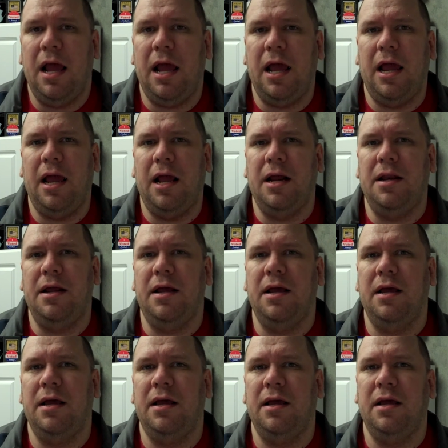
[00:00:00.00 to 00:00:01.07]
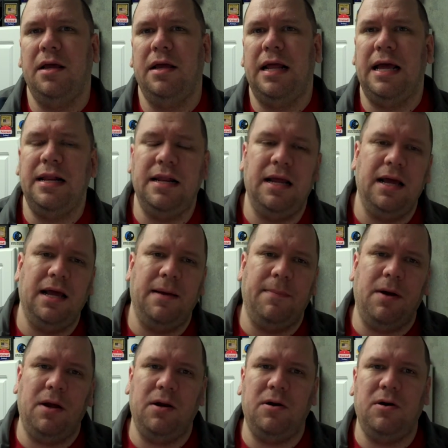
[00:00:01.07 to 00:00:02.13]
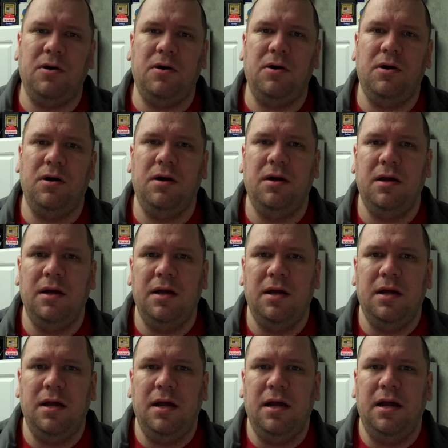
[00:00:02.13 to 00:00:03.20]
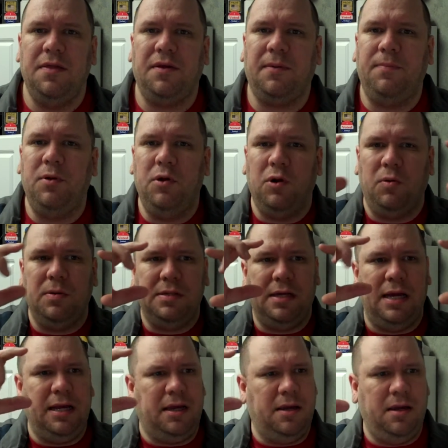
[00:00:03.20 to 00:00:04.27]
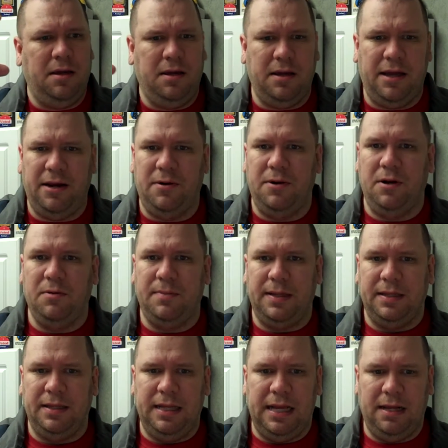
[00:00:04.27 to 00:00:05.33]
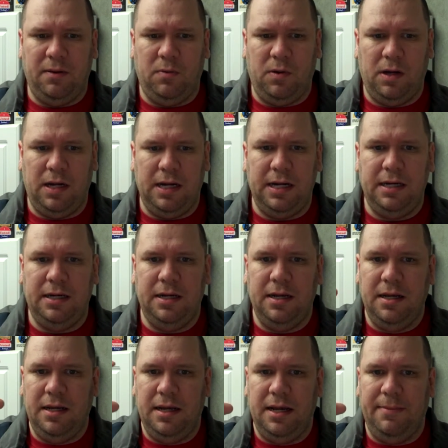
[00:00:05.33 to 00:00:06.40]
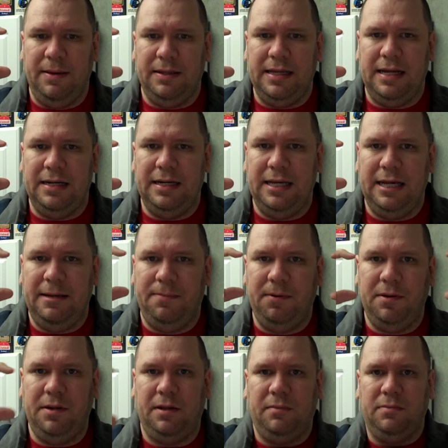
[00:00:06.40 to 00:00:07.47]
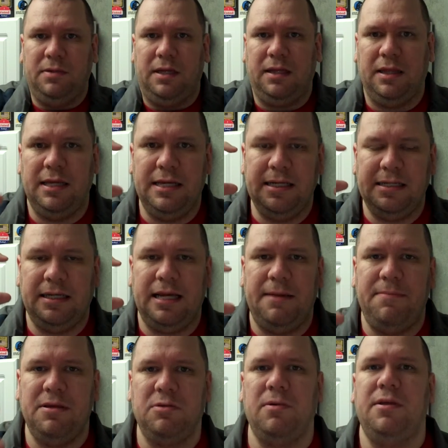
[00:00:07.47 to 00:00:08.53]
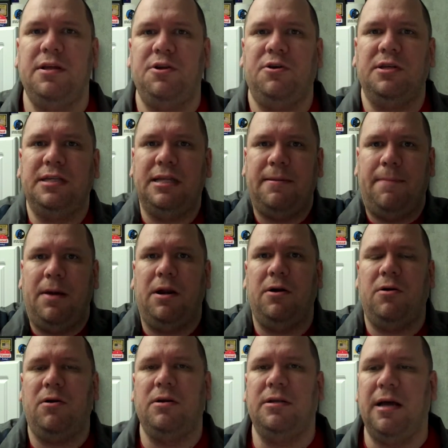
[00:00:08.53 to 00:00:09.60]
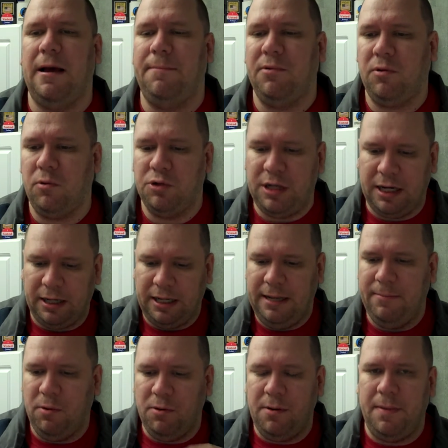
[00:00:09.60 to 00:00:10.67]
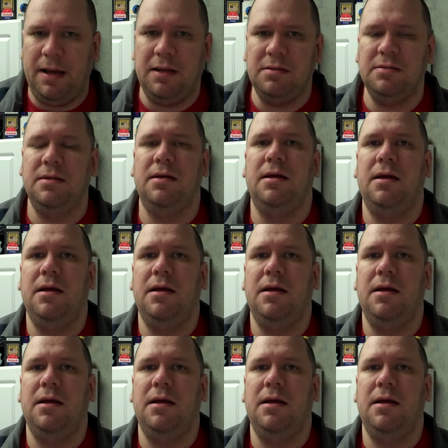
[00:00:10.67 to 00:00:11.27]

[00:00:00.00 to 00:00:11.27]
And it had a monitor. The computer was like, I don't know, about that wide, about that deep. And it was like this. It came this way. Then you could set the monitor on top. Of course, you had a keyboard and mouse.